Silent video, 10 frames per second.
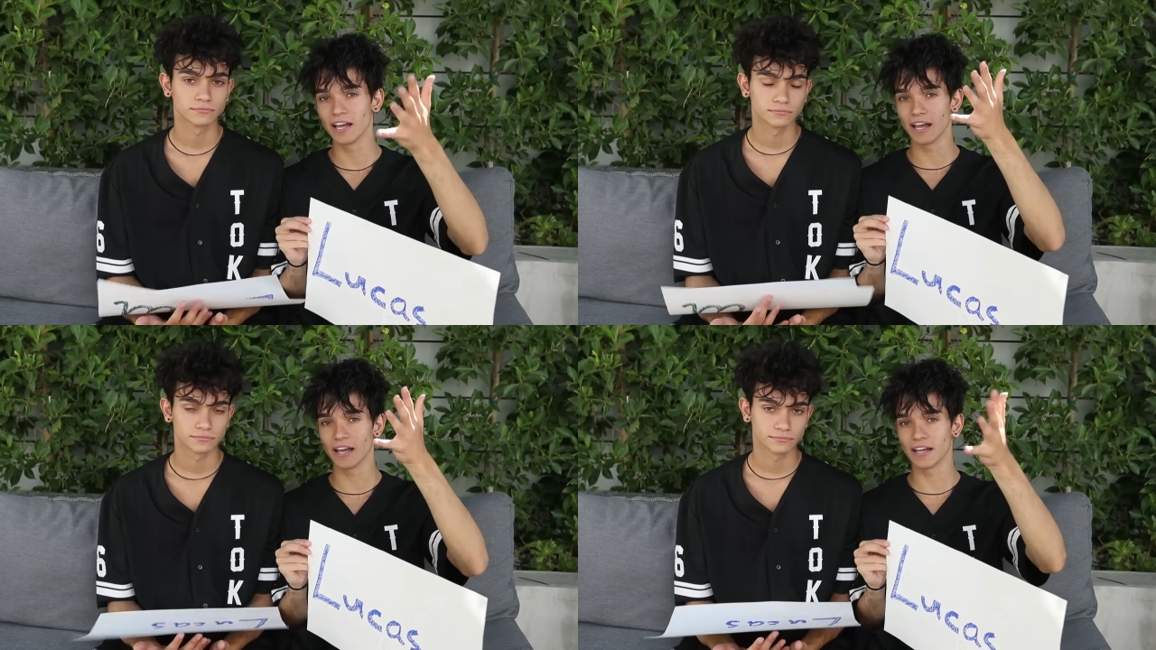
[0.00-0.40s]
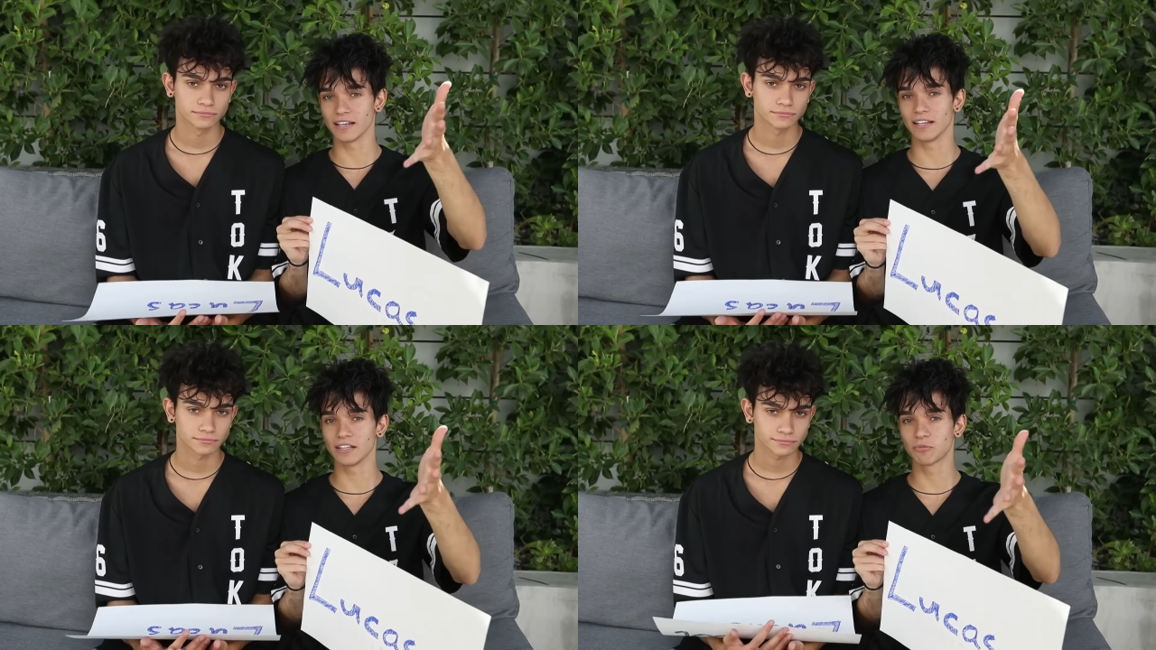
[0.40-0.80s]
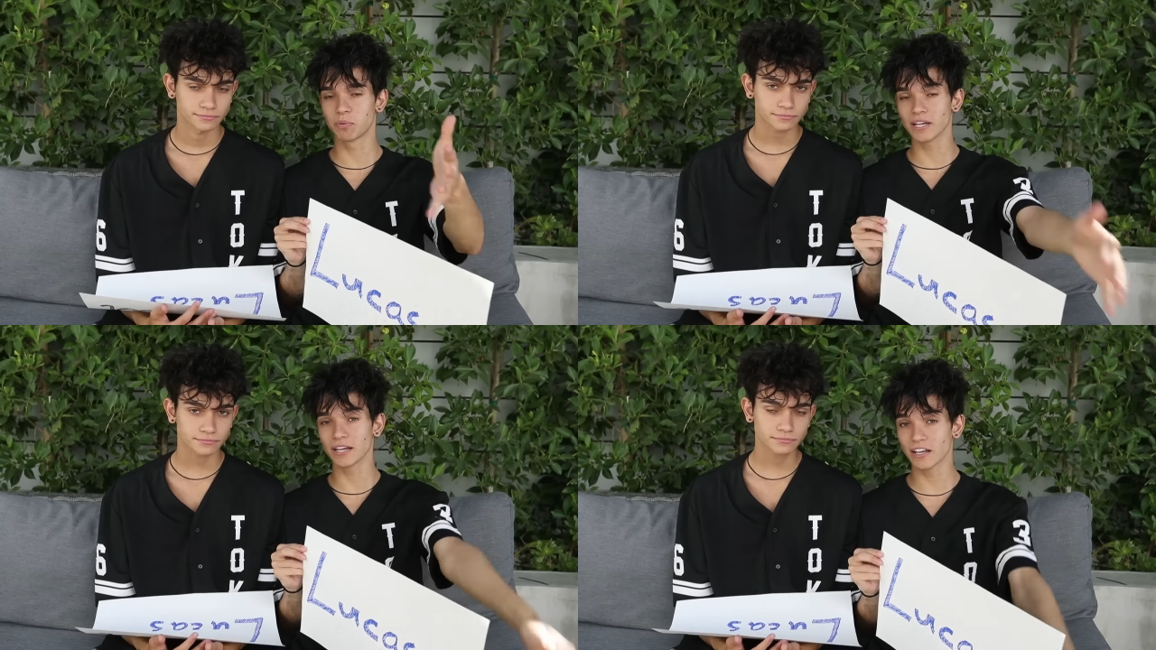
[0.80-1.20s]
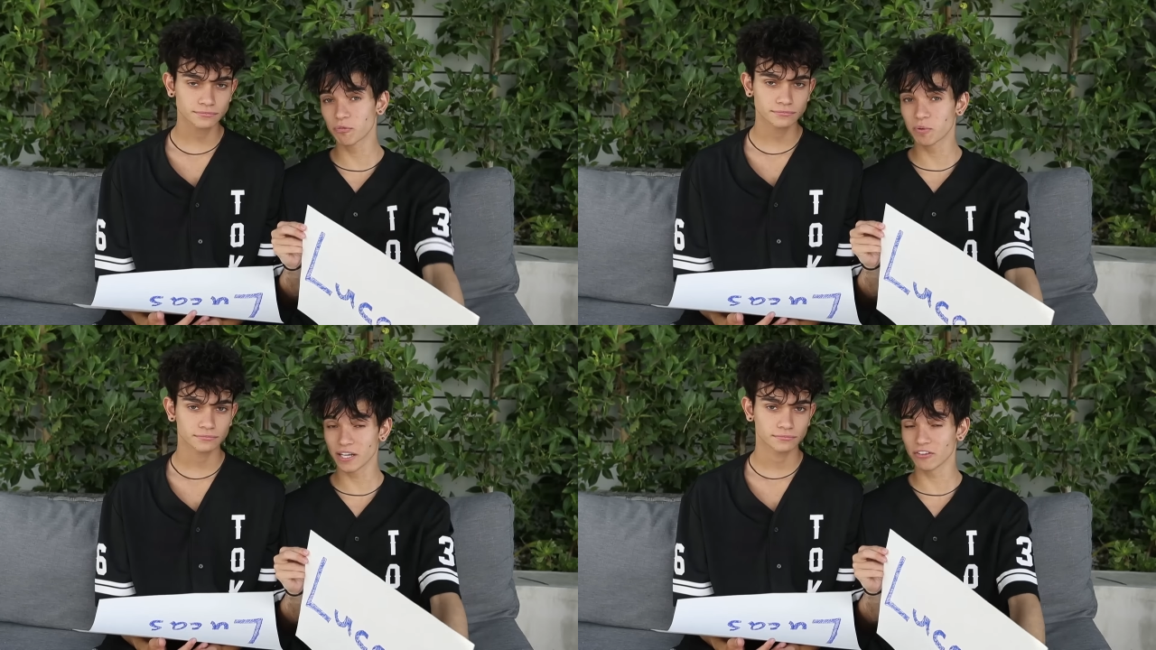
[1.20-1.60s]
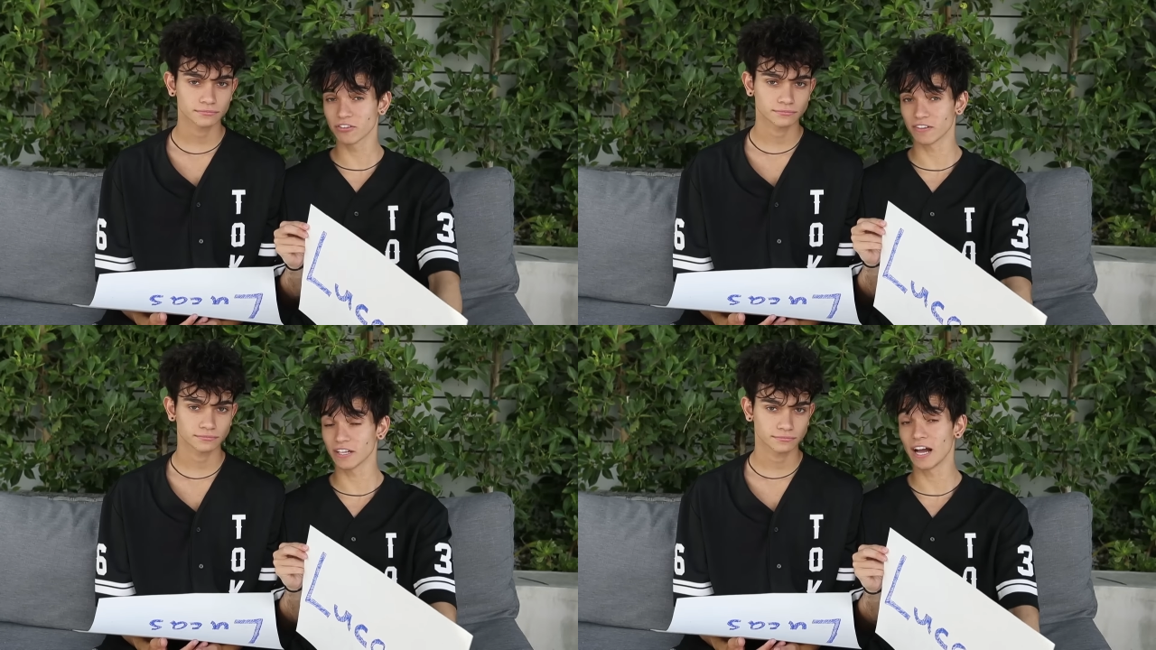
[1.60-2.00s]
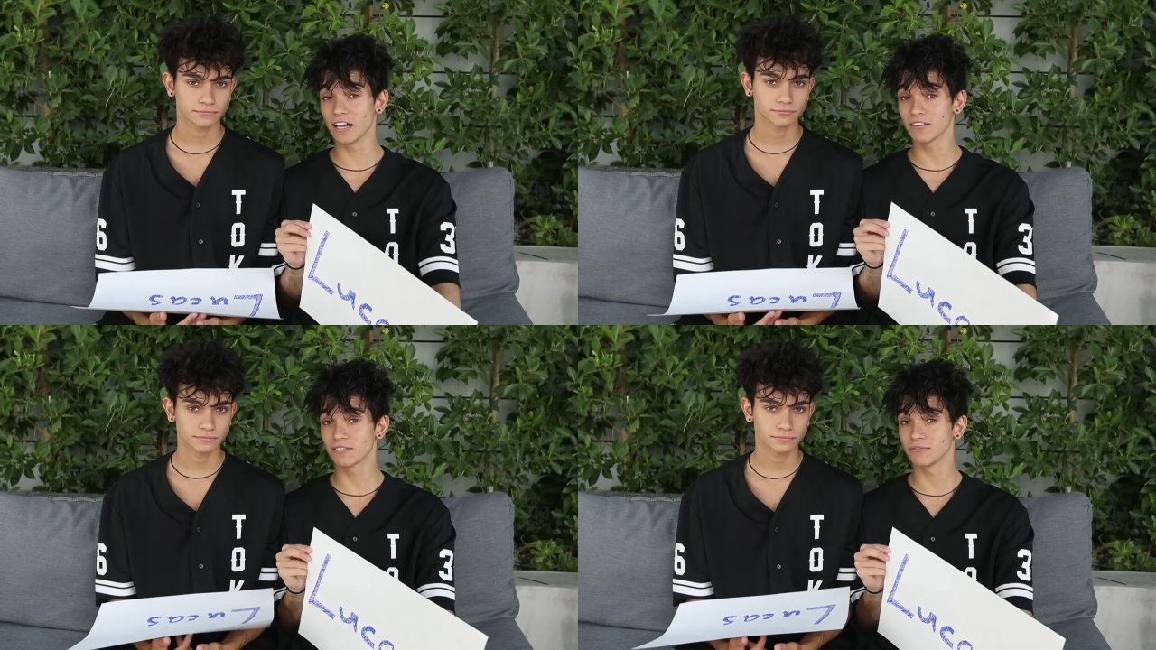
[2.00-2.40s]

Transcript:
Speaker 1: and it's pretty it gets pretty interesting, guys.